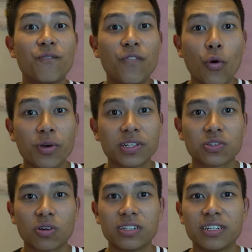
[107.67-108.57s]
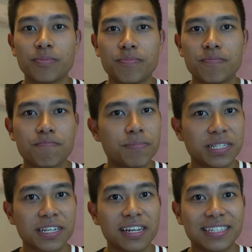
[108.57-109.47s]
focused on a
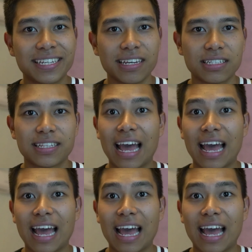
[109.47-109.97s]
particular test that